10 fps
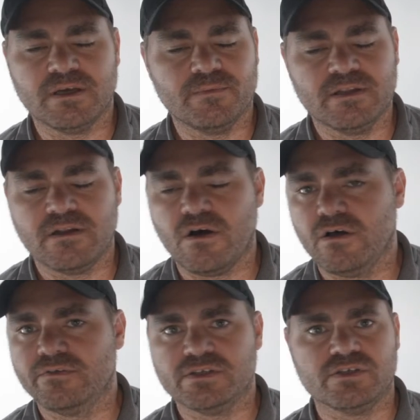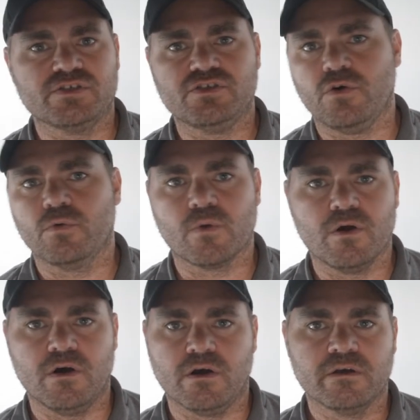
I mean, all of this is so wrong.